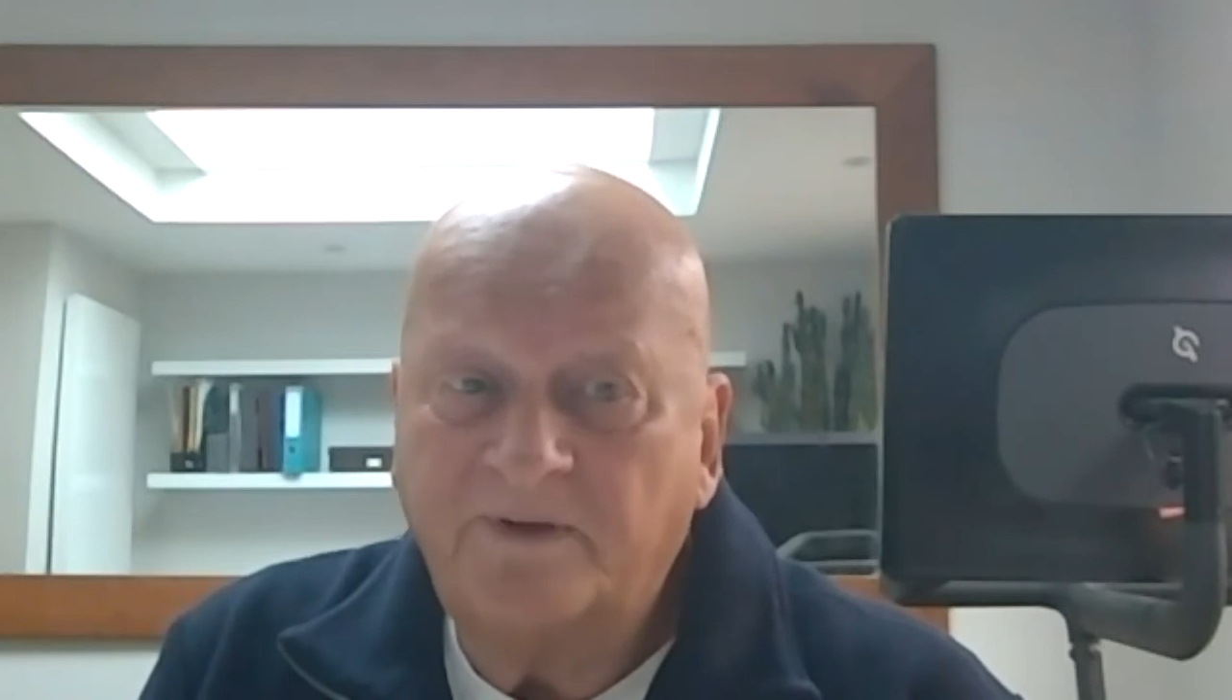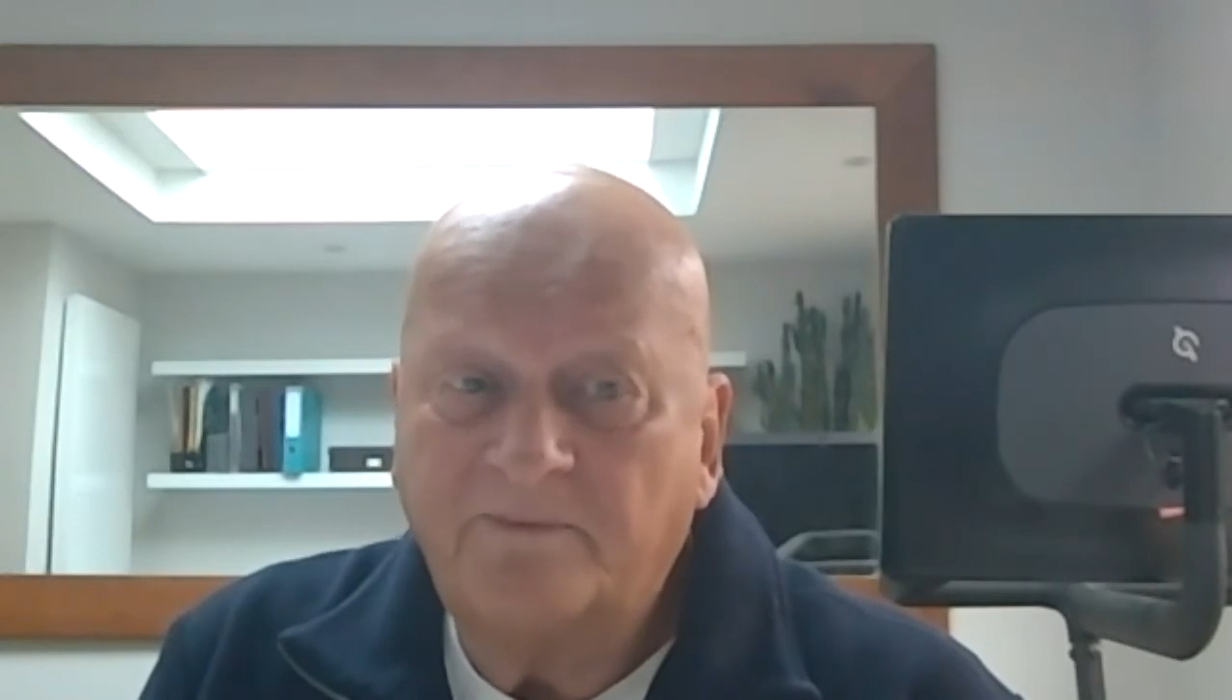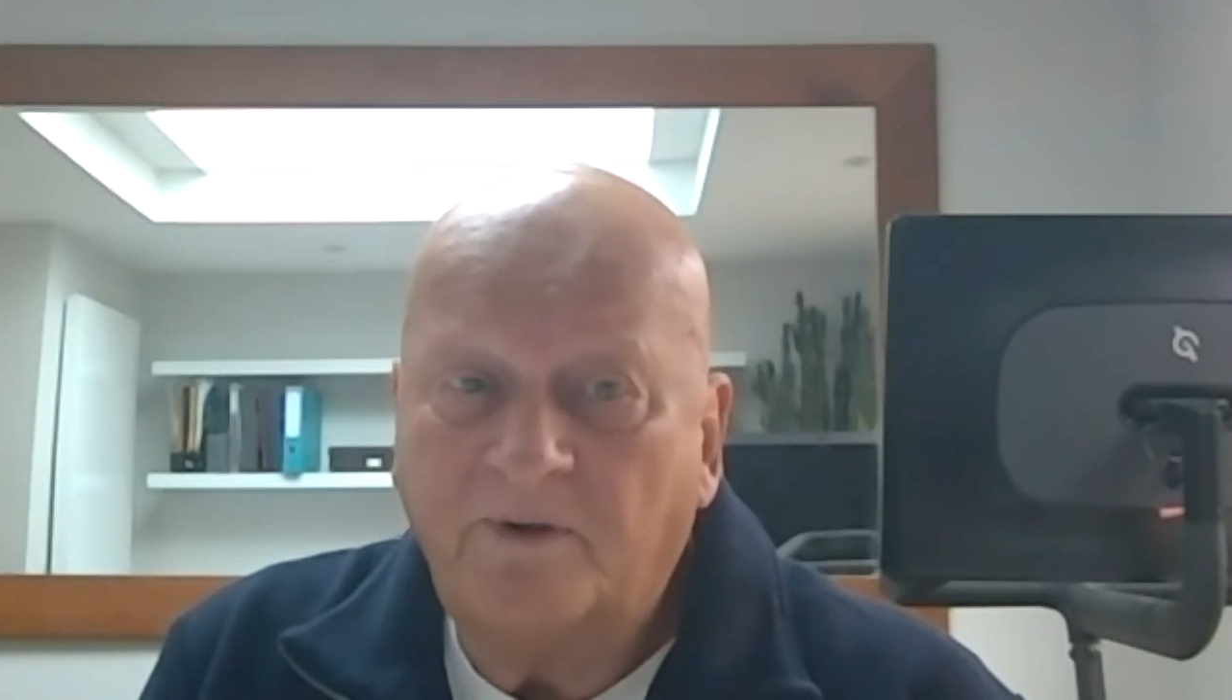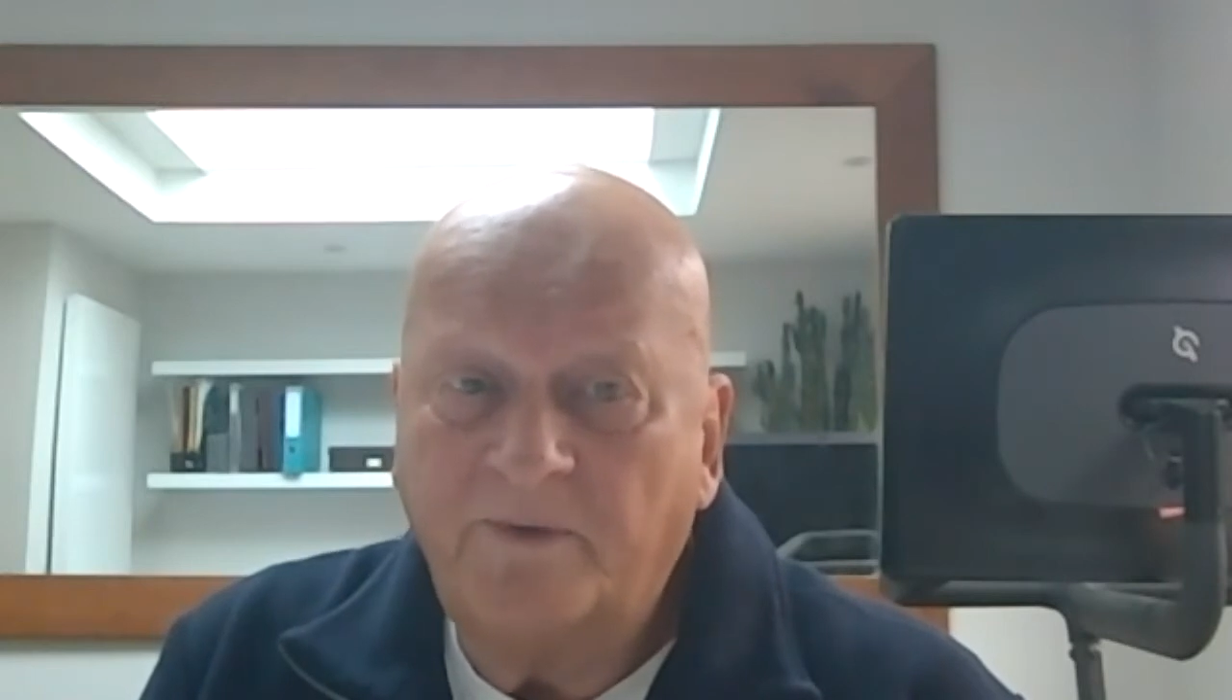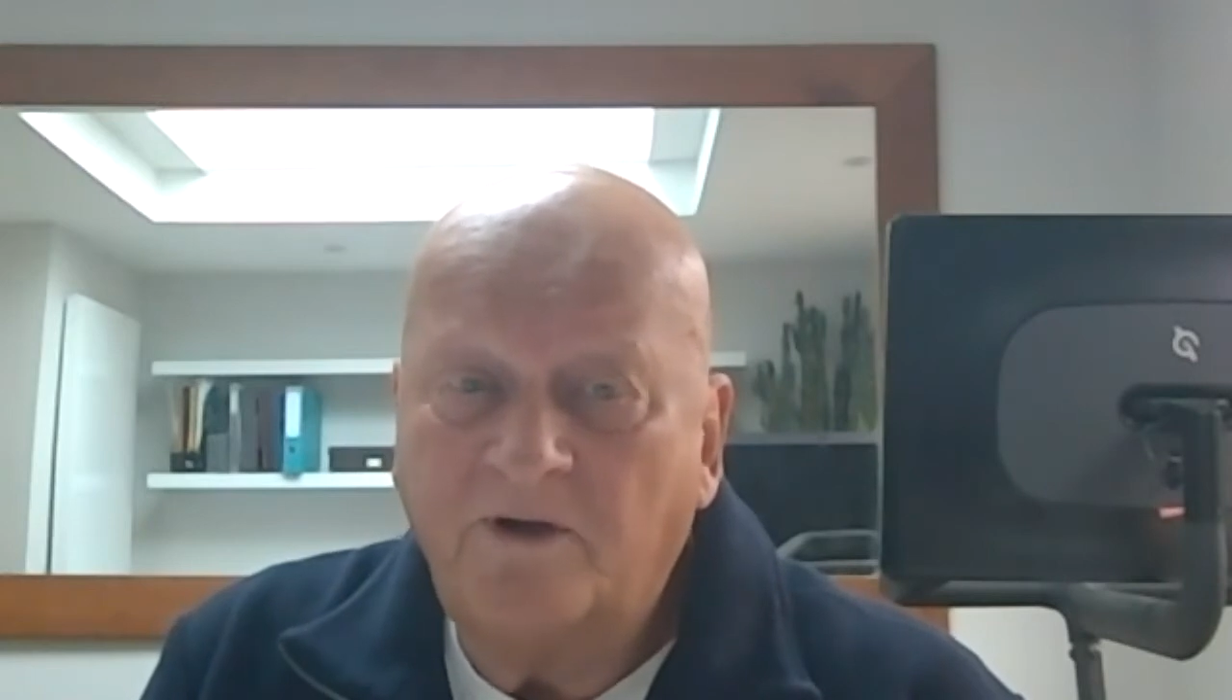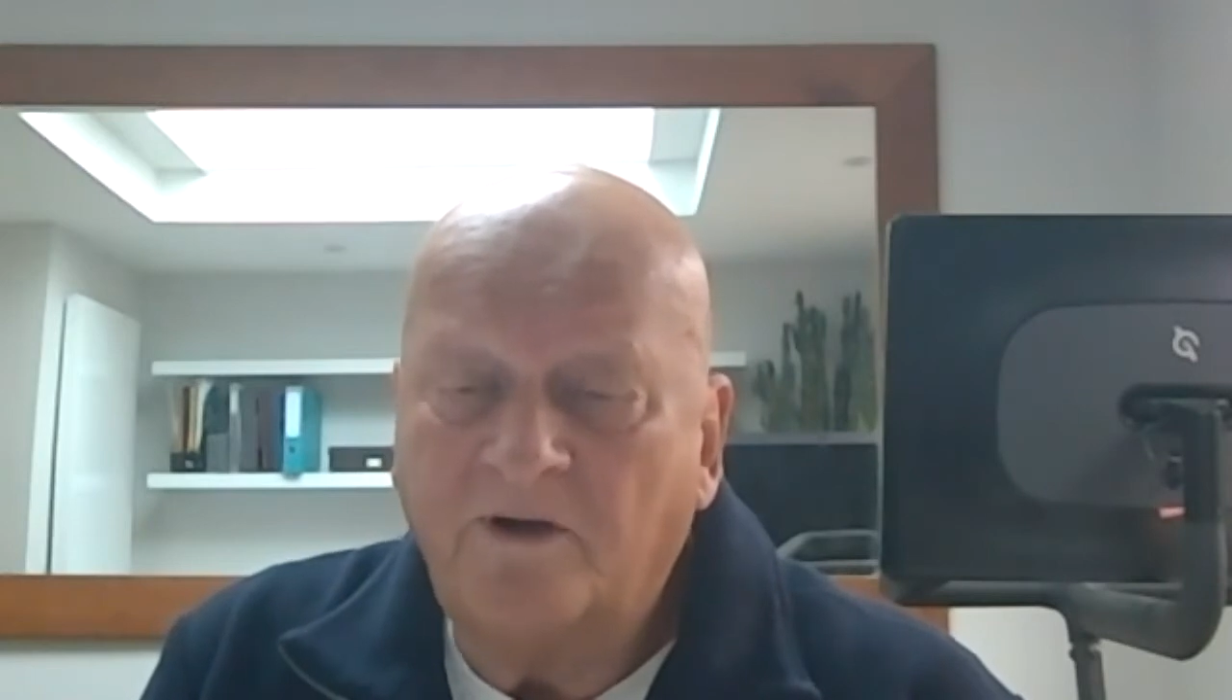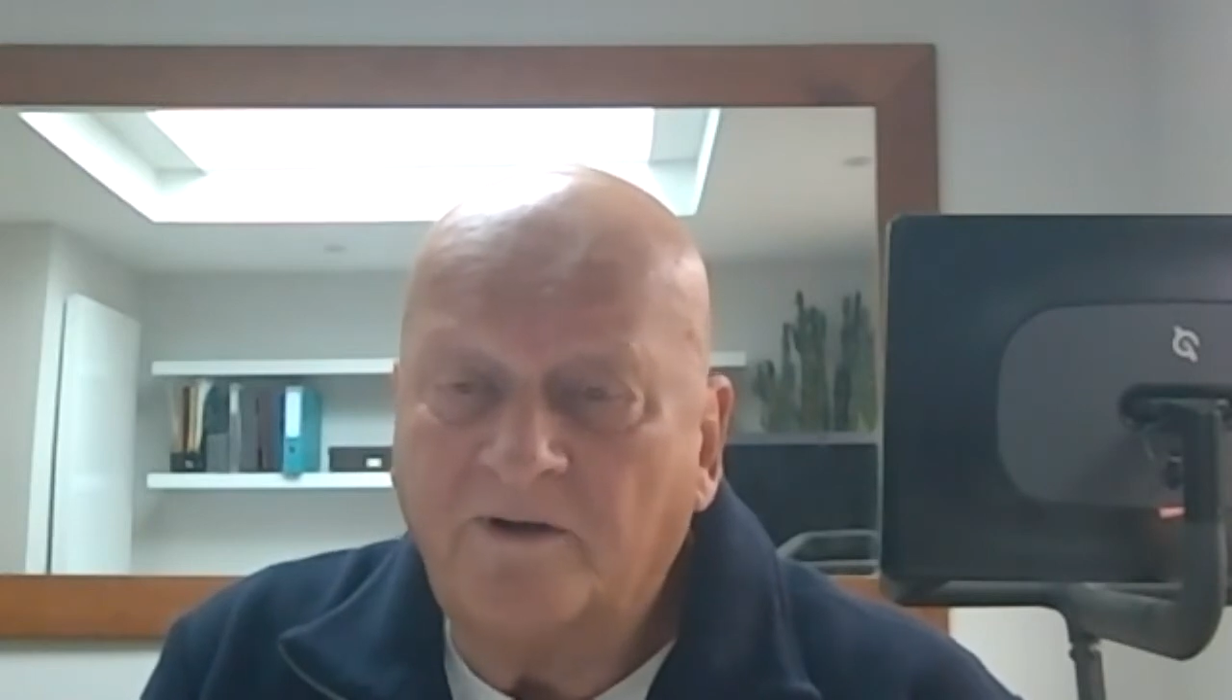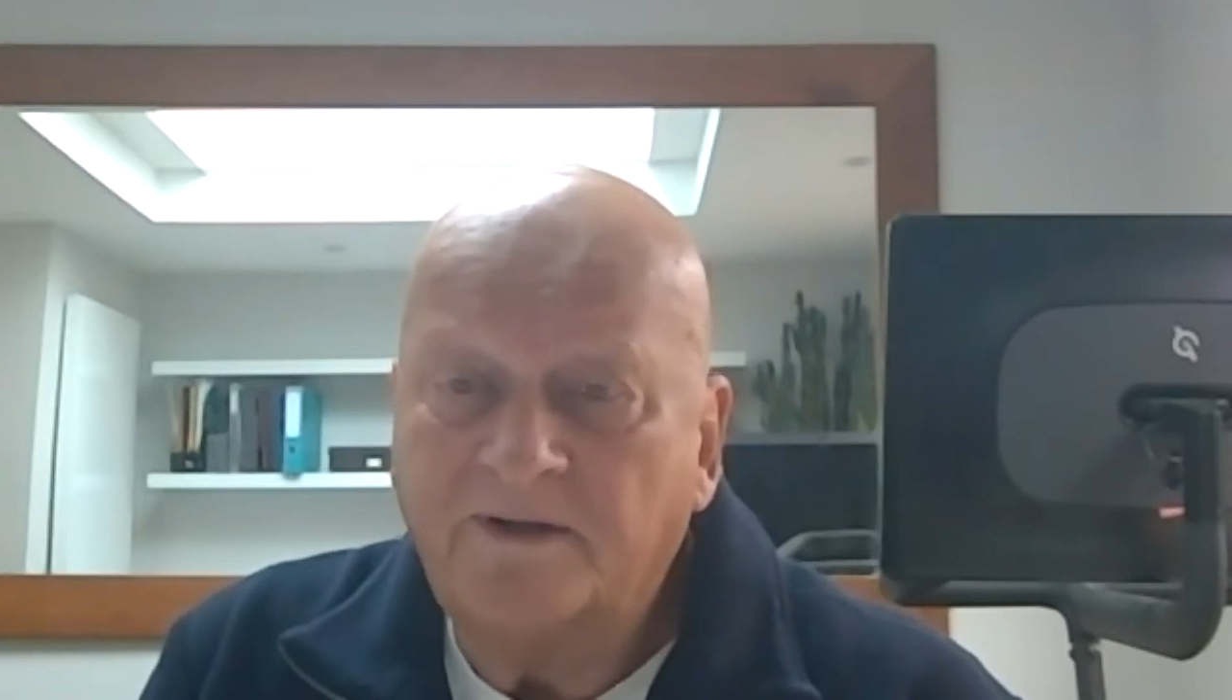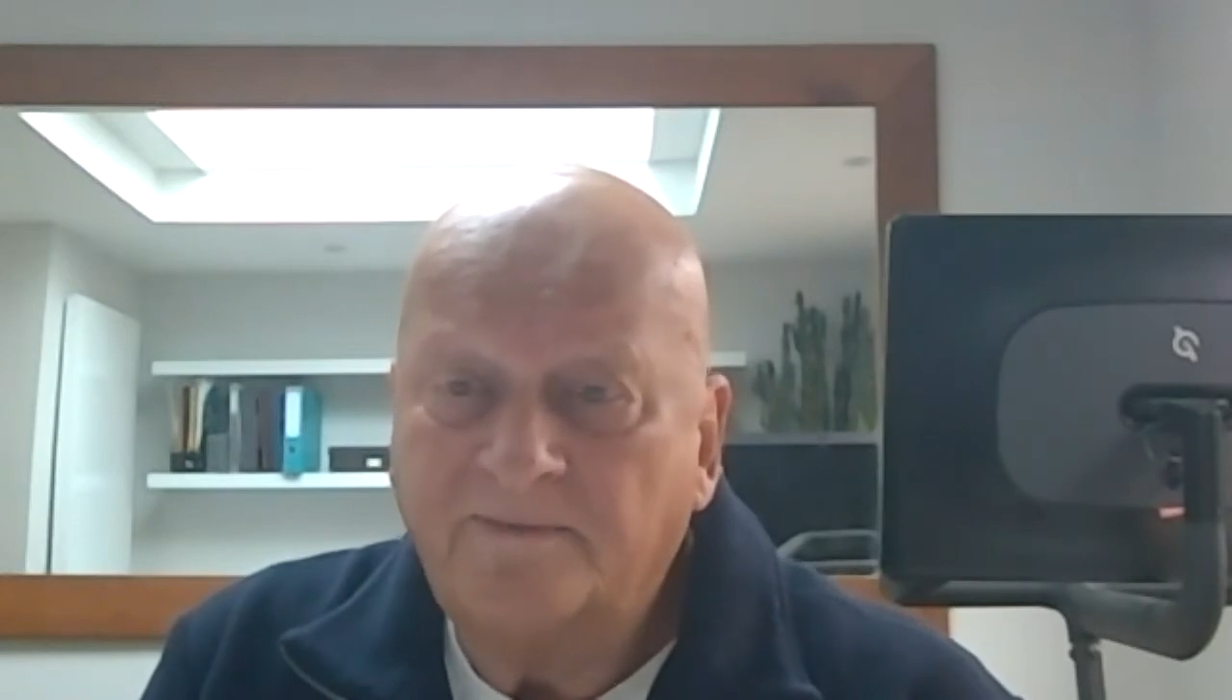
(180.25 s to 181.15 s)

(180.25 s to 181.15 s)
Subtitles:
what we got.